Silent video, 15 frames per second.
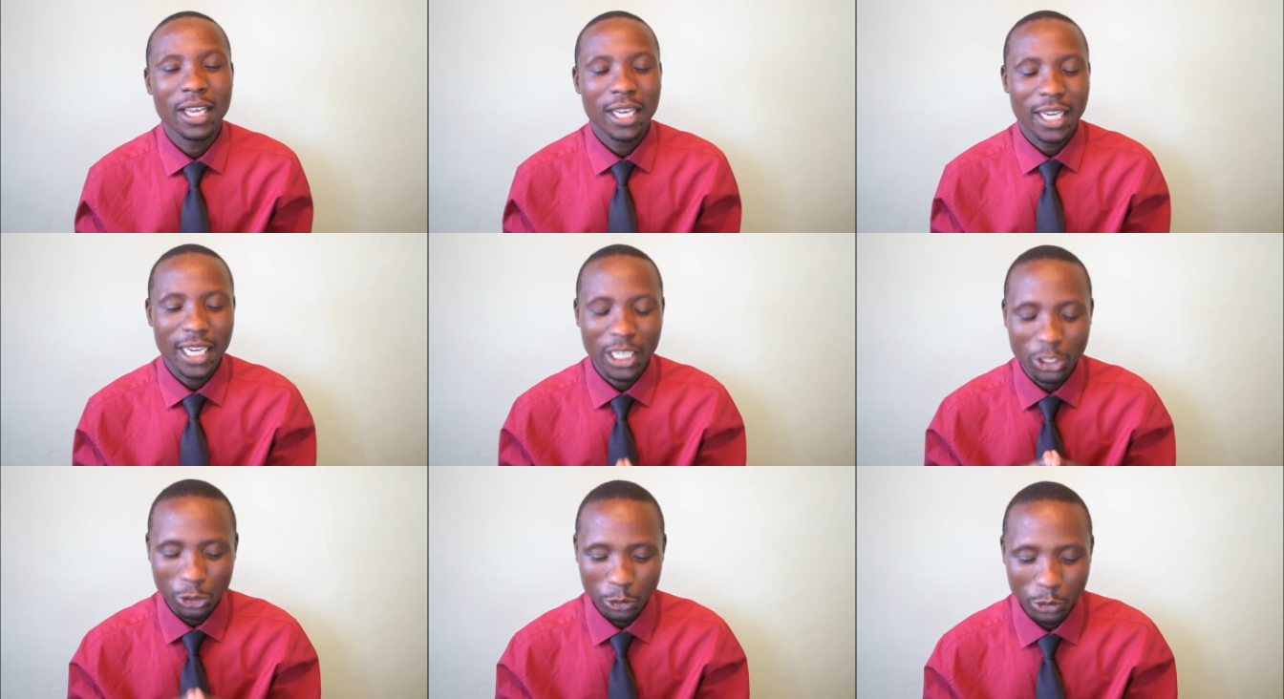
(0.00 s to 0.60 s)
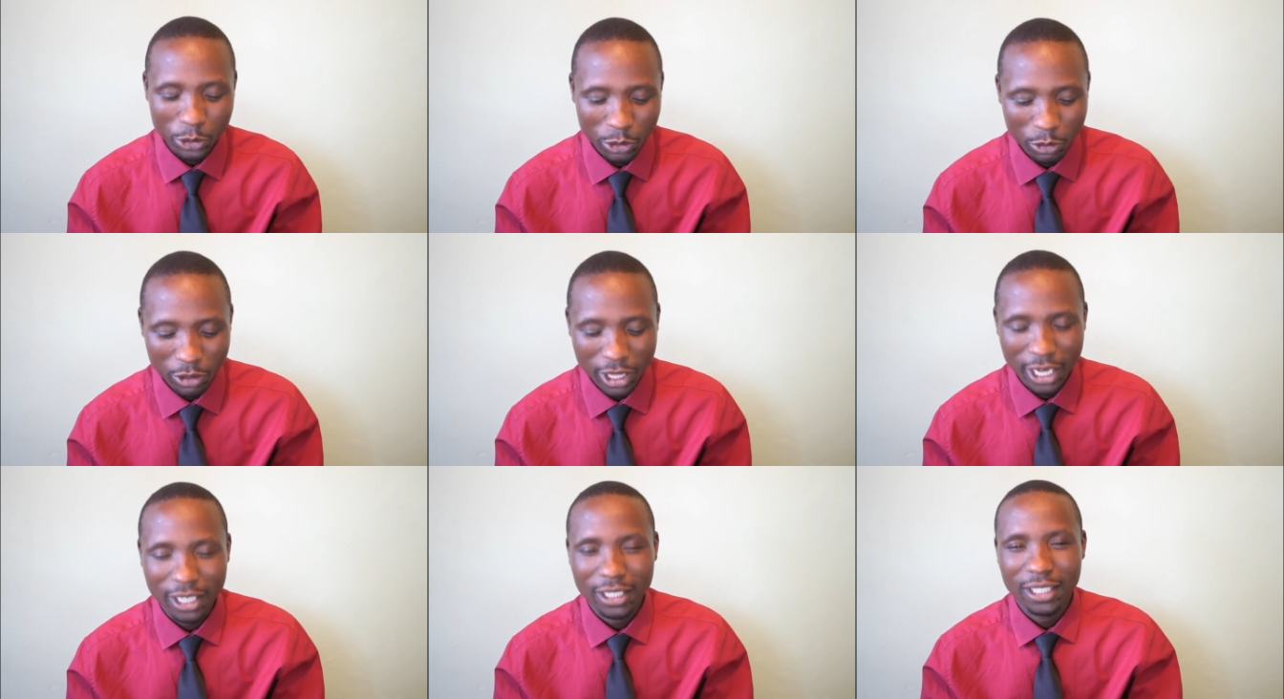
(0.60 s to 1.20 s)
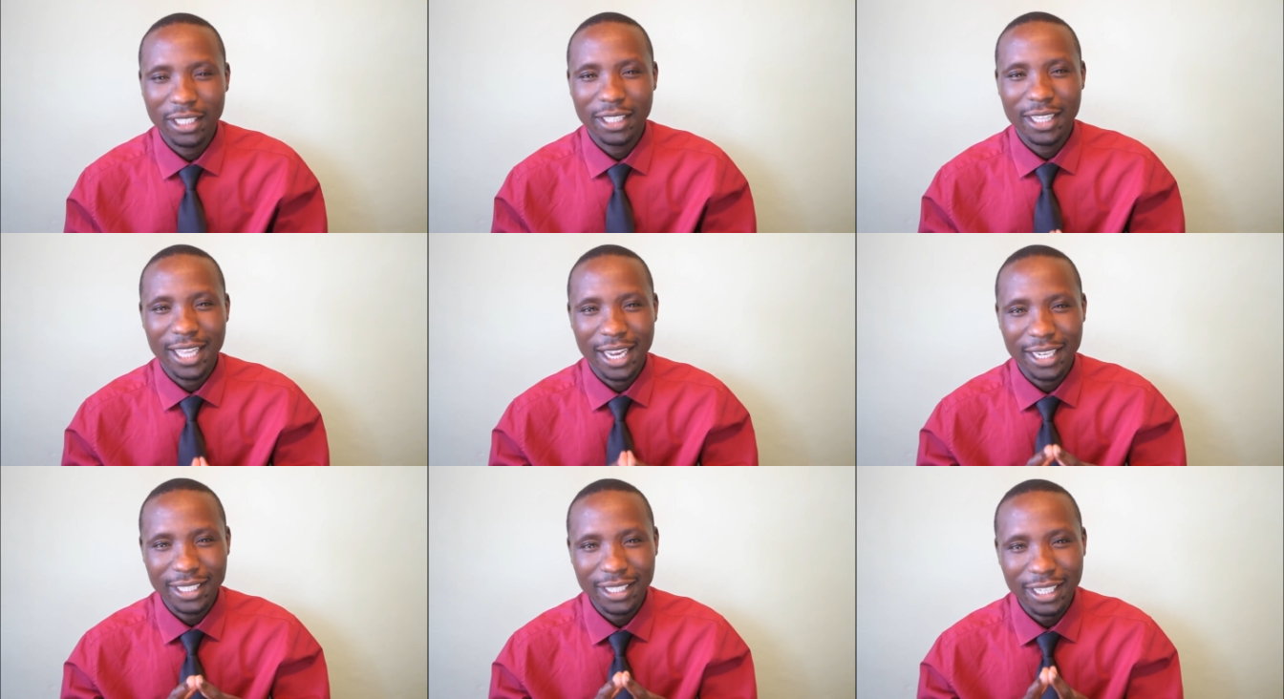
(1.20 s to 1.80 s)
it shows you that there
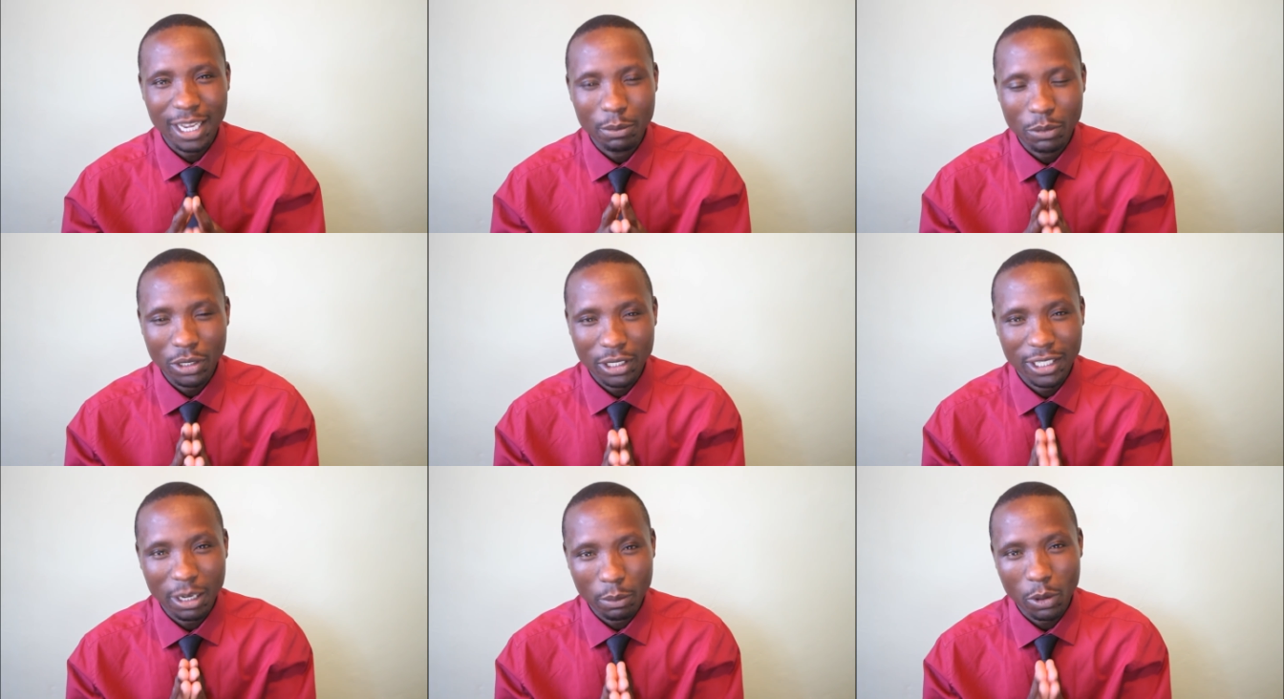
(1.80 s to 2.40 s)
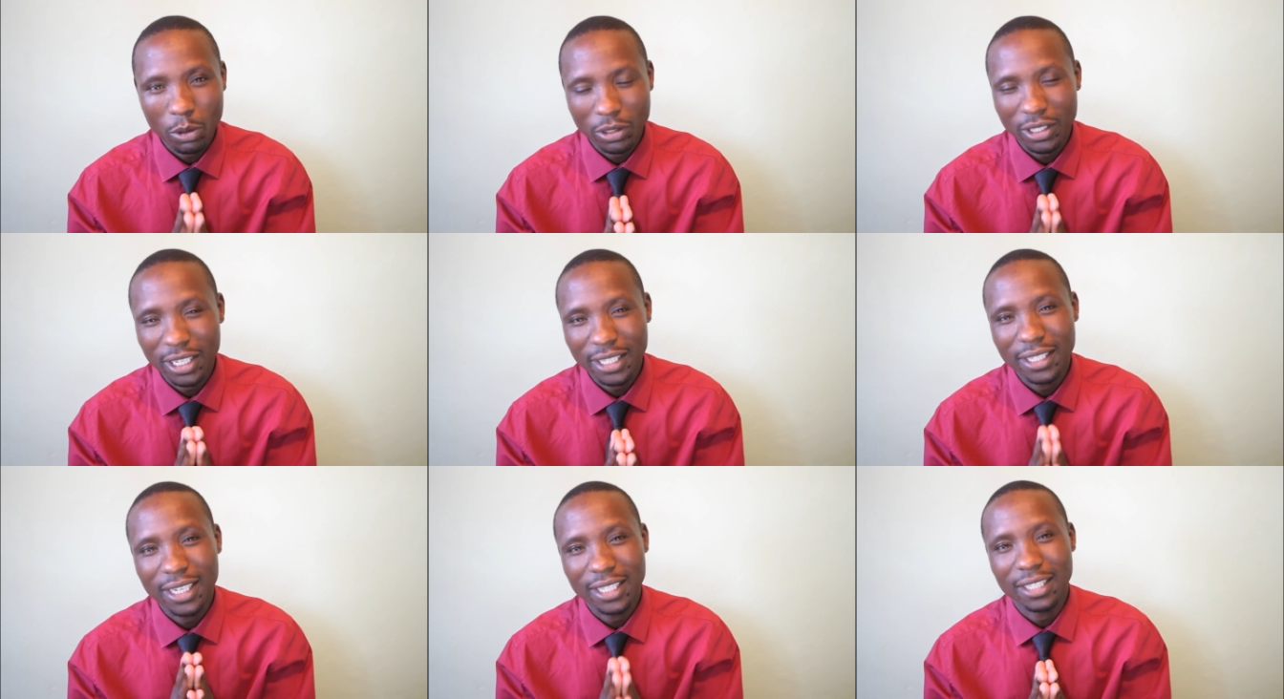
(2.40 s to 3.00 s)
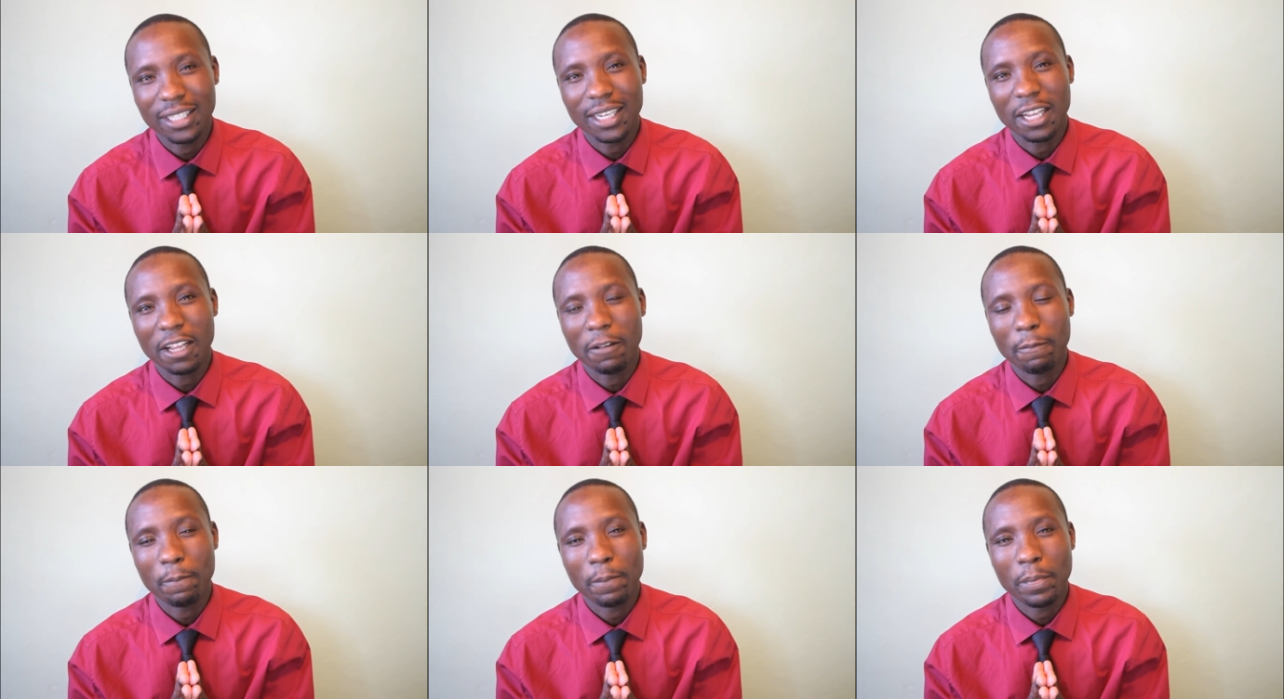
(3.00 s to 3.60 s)
is some consistency
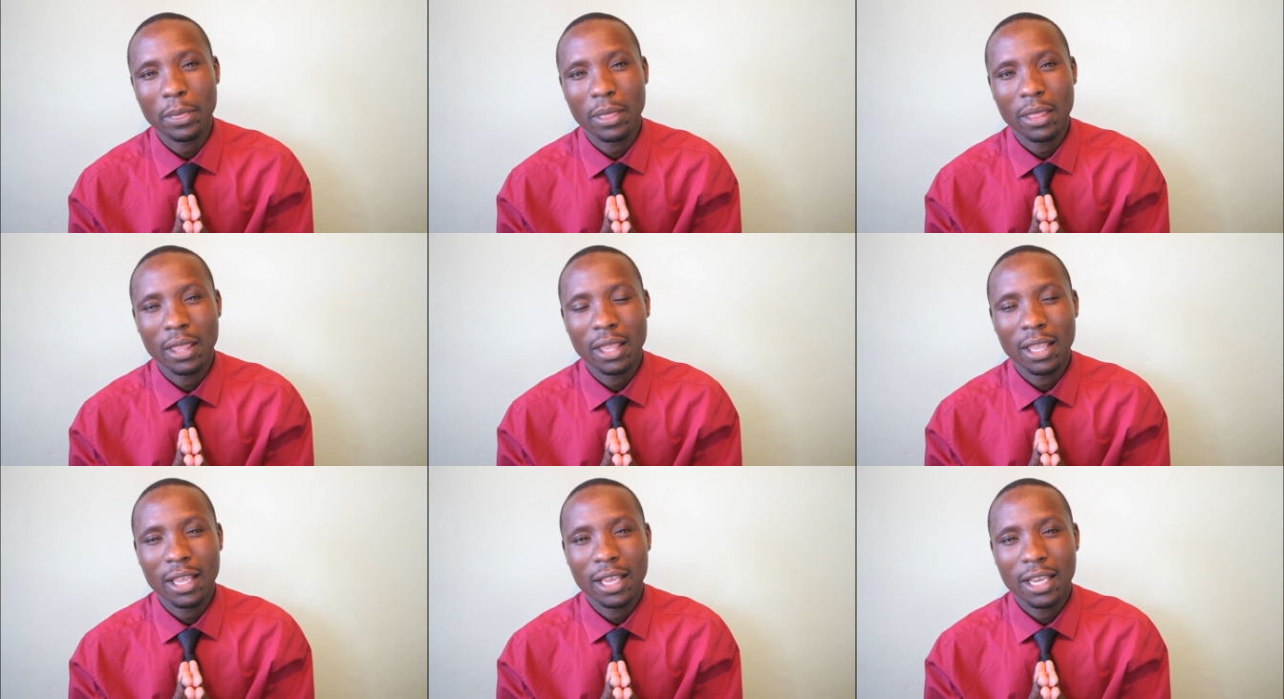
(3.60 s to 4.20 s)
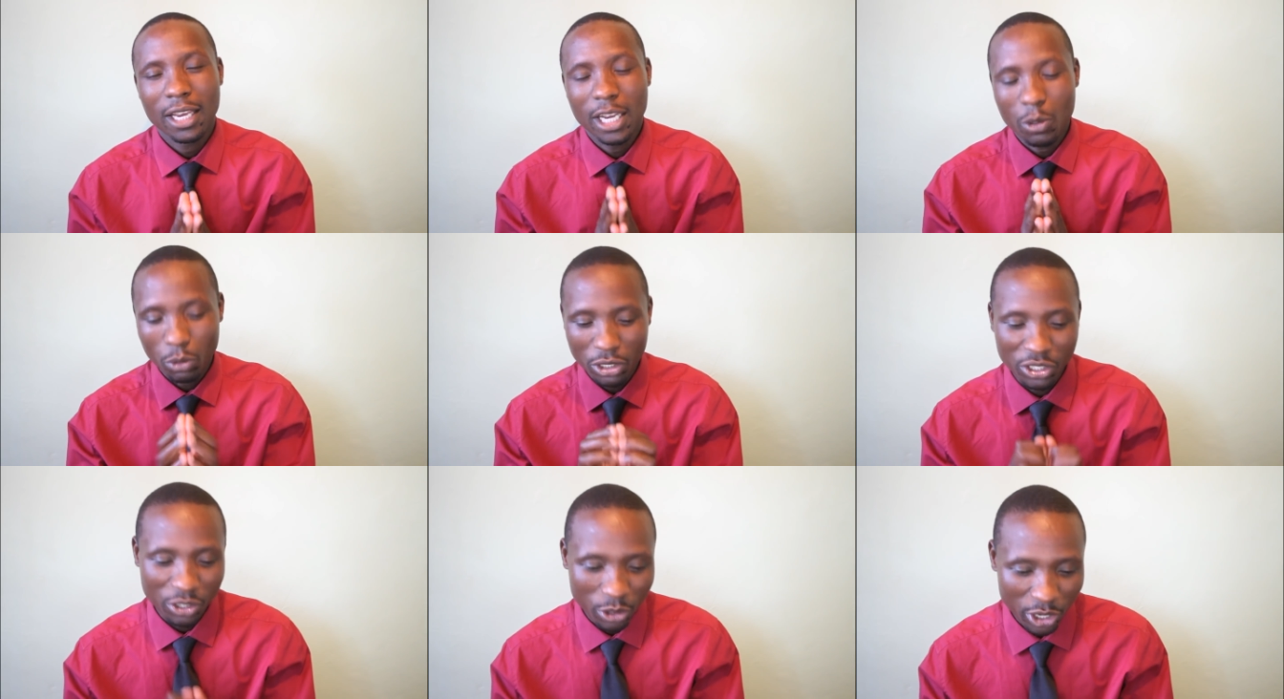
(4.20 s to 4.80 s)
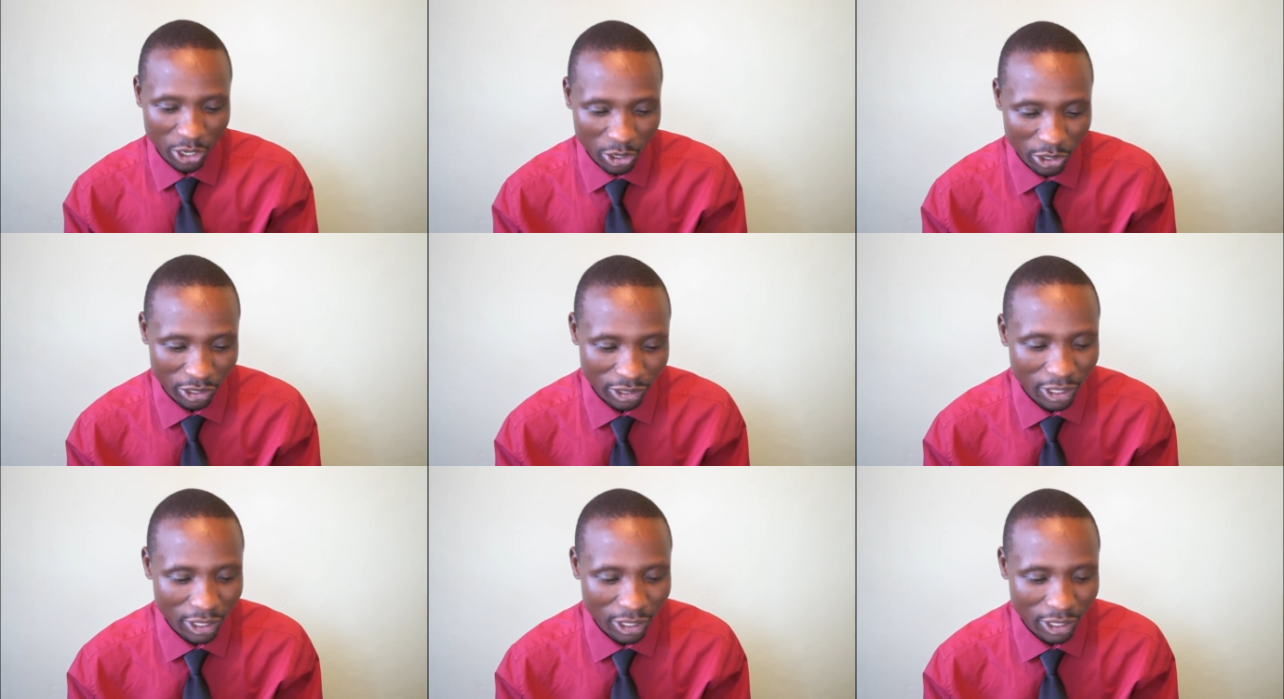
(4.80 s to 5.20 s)
in what is going on.